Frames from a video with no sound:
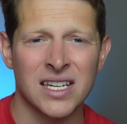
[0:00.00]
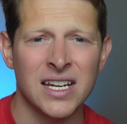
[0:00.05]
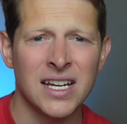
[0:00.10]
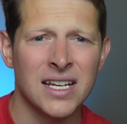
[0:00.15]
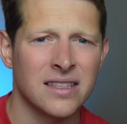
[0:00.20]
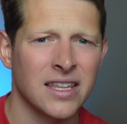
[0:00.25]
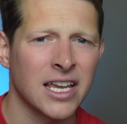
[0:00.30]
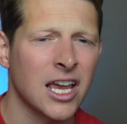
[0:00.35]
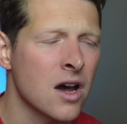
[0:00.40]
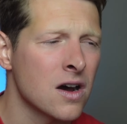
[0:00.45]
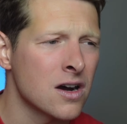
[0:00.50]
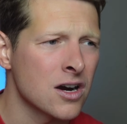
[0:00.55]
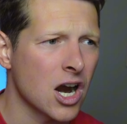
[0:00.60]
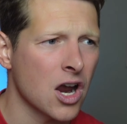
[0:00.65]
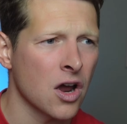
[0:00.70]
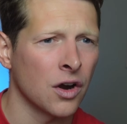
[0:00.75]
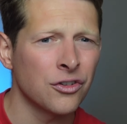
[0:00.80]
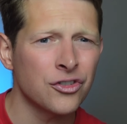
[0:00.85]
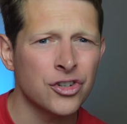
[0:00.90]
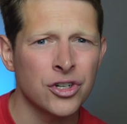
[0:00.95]
it. They can't
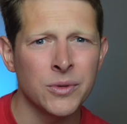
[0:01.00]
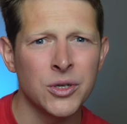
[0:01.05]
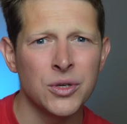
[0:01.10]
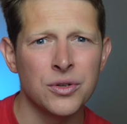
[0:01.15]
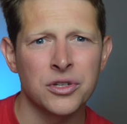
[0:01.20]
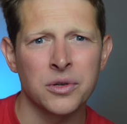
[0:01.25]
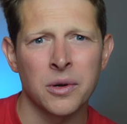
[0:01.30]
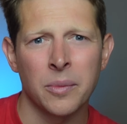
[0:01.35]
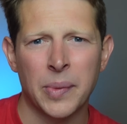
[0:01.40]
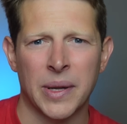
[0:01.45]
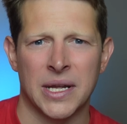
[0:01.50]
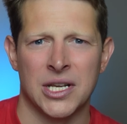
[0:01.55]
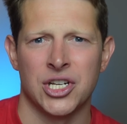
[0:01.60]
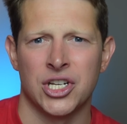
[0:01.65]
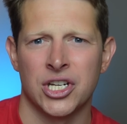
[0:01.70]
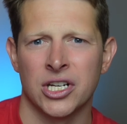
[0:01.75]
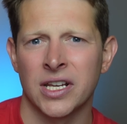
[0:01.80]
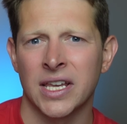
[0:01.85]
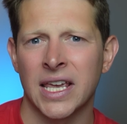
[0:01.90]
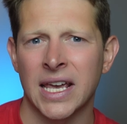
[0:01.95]
contribute to a
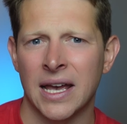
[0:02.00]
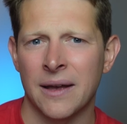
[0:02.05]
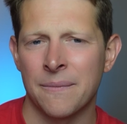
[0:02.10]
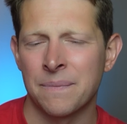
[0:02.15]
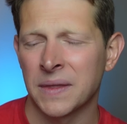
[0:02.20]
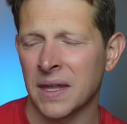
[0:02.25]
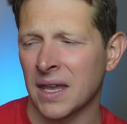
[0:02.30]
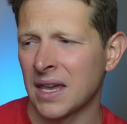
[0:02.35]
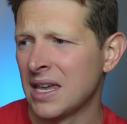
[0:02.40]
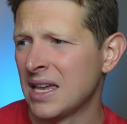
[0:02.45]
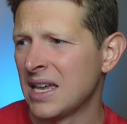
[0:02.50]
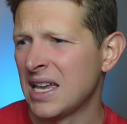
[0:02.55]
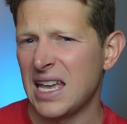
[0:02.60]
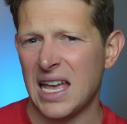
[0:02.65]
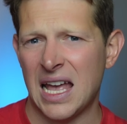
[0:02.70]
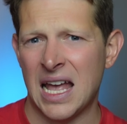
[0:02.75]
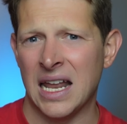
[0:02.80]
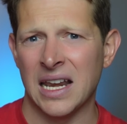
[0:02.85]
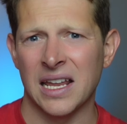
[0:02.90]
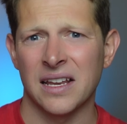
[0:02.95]
pension and get
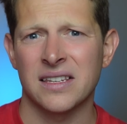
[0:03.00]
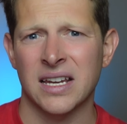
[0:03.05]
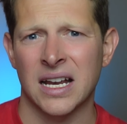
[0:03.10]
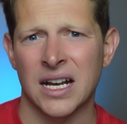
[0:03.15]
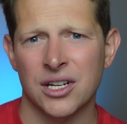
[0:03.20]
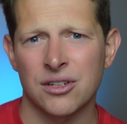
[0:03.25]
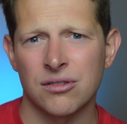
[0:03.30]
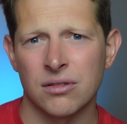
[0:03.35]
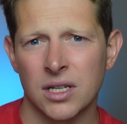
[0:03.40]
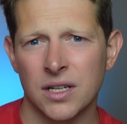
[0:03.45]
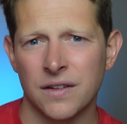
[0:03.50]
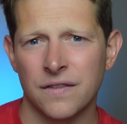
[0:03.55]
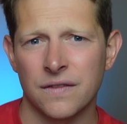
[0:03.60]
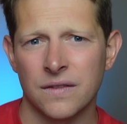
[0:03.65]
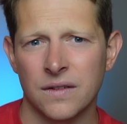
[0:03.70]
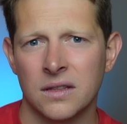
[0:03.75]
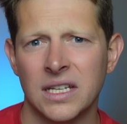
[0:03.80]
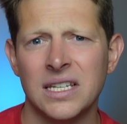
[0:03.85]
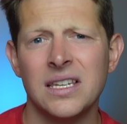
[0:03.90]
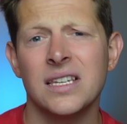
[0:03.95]
any tax relief.
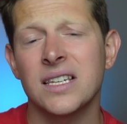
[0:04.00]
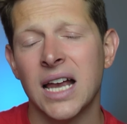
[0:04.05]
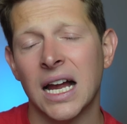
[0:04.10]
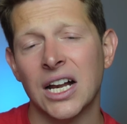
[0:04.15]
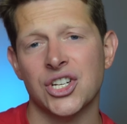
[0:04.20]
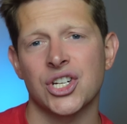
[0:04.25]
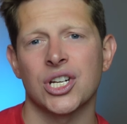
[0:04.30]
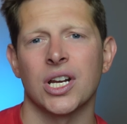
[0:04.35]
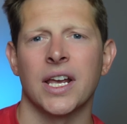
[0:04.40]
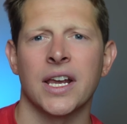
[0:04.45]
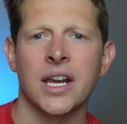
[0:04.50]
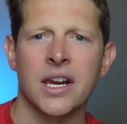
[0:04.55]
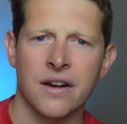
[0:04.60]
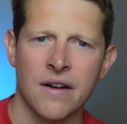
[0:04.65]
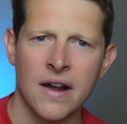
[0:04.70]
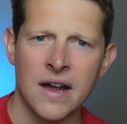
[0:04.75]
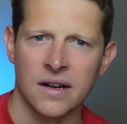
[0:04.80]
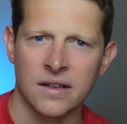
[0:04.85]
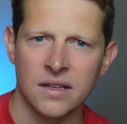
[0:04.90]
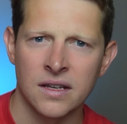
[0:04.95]
This is actually
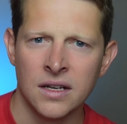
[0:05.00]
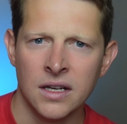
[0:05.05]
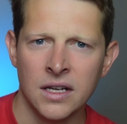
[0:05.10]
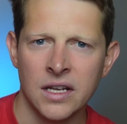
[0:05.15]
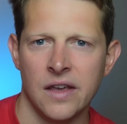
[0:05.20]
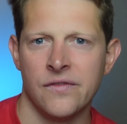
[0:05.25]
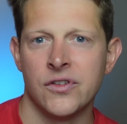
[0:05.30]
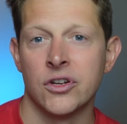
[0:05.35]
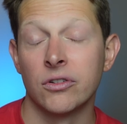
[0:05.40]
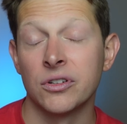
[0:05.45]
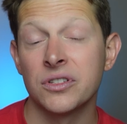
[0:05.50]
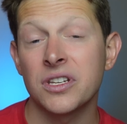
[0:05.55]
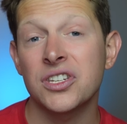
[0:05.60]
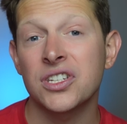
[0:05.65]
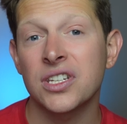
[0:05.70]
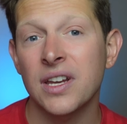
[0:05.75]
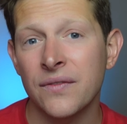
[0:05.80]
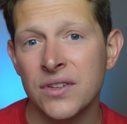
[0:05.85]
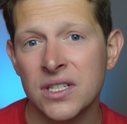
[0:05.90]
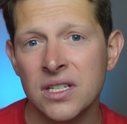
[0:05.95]
incorrect. If you're under
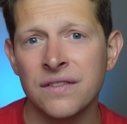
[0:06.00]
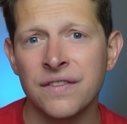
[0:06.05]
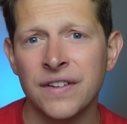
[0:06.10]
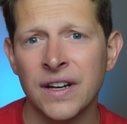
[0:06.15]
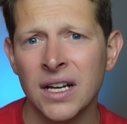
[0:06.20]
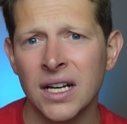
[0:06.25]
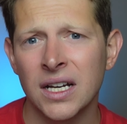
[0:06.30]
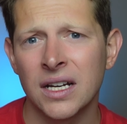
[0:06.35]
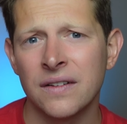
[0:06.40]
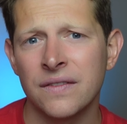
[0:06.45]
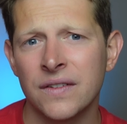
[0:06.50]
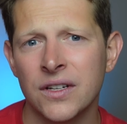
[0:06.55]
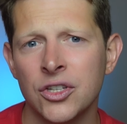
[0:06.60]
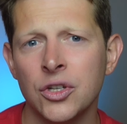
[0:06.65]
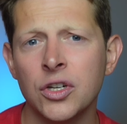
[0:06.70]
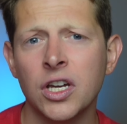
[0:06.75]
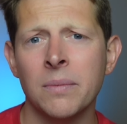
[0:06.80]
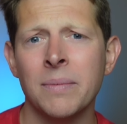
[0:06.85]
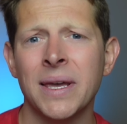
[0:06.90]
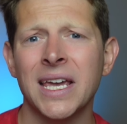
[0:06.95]
75, you
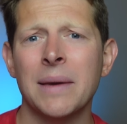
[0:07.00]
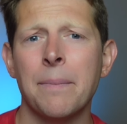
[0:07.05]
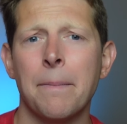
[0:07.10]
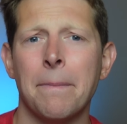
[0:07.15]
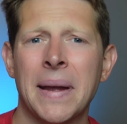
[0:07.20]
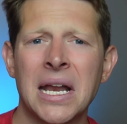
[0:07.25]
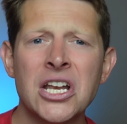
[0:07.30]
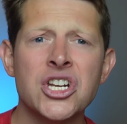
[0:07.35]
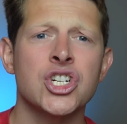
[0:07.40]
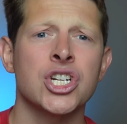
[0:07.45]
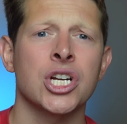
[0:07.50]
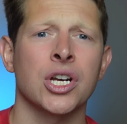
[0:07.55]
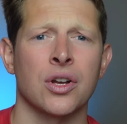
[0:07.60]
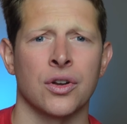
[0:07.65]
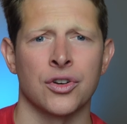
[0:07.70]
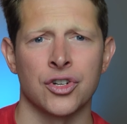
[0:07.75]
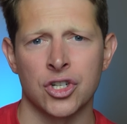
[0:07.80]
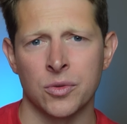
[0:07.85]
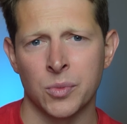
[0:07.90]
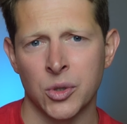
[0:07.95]
can make a pension
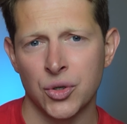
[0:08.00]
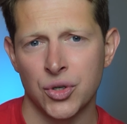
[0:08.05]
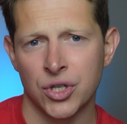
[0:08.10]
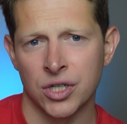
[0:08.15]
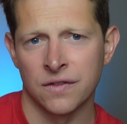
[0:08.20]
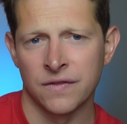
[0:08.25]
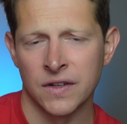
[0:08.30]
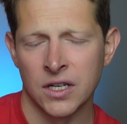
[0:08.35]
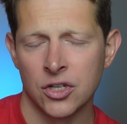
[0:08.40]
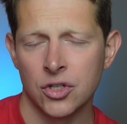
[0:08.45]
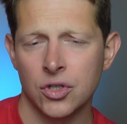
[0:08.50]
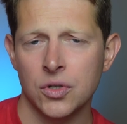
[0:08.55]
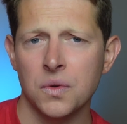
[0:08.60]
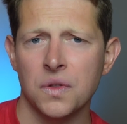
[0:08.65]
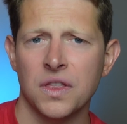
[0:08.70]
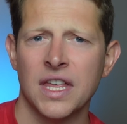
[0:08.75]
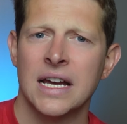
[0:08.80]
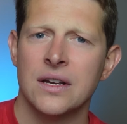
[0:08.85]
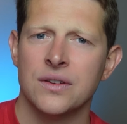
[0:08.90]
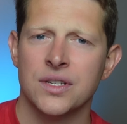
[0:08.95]
contribution of
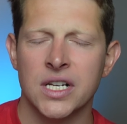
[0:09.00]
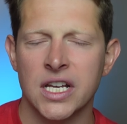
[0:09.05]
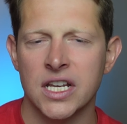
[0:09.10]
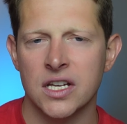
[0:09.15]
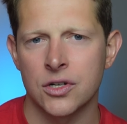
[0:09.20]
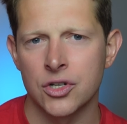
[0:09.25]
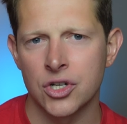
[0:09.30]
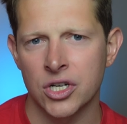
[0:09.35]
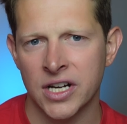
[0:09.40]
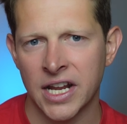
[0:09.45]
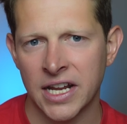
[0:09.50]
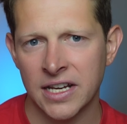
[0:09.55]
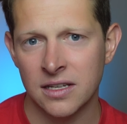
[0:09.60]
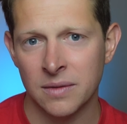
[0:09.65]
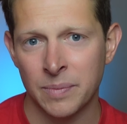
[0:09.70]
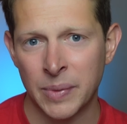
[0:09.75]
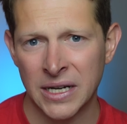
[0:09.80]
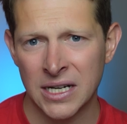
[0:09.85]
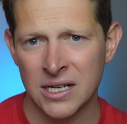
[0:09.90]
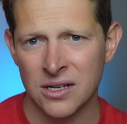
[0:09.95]

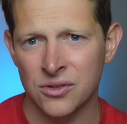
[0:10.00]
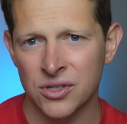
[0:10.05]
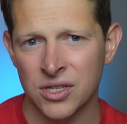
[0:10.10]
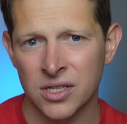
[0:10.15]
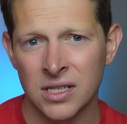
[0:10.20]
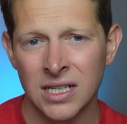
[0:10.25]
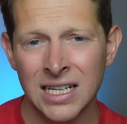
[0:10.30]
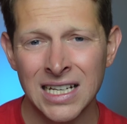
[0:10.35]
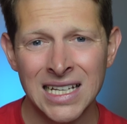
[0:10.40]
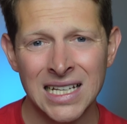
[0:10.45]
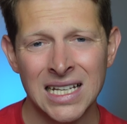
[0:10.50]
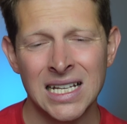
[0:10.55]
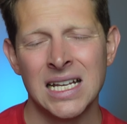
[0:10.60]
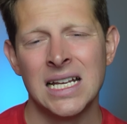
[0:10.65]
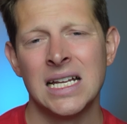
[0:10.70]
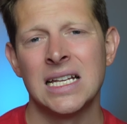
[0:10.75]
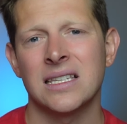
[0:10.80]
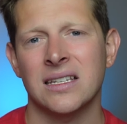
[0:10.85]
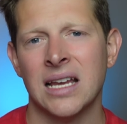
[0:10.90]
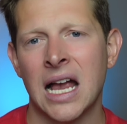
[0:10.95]
£2,880 and
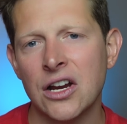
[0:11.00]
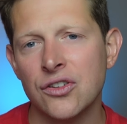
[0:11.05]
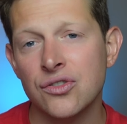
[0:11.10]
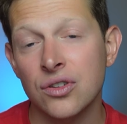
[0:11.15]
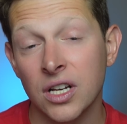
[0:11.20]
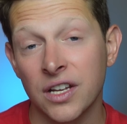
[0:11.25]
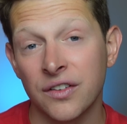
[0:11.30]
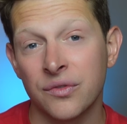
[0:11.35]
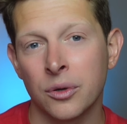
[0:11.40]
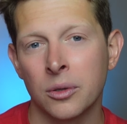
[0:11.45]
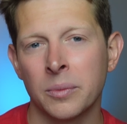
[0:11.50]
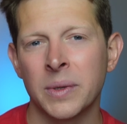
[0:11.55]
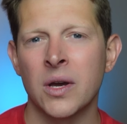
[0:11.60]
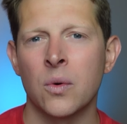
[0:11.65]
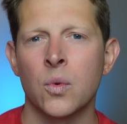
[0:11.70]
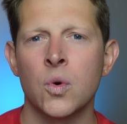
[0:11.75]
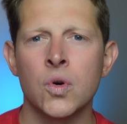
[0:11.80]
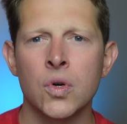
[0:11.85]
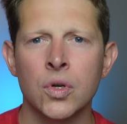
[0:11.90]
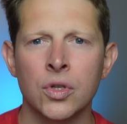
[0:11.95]
tax relief will be
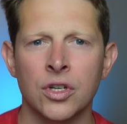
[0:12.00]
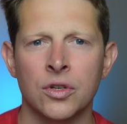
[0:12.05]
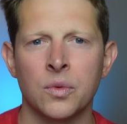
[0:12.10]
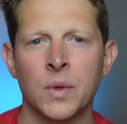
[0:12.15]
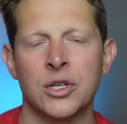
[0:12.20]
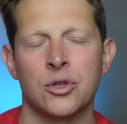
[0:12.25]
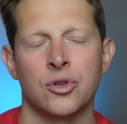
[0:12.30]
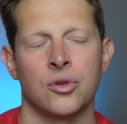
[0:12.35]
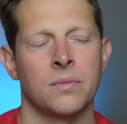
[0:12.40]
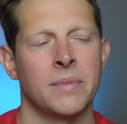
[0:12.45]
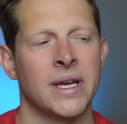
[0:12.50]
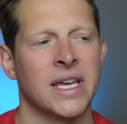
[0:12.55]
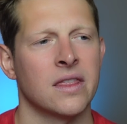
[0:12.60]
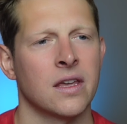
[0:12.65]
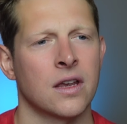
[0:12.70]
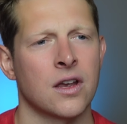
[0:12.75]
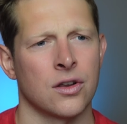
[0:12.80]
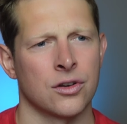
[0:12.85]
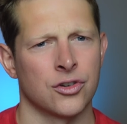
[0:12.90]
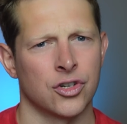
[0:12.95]
awarded, which will make the
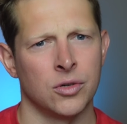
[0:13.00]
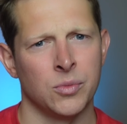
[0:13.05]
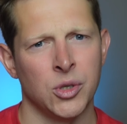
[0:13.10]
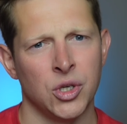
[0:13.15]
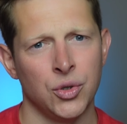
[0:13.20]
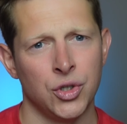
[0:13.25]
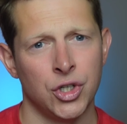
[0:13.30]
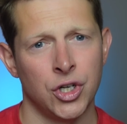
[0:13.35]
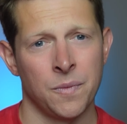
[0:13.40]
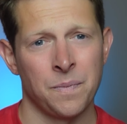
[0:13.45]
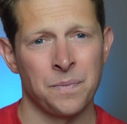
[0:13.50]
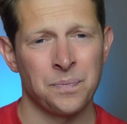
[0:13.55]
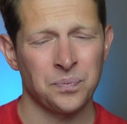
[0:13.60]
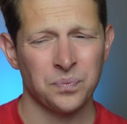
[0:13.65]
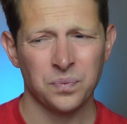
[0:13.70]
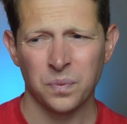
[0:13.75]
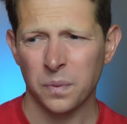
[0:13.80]
contribution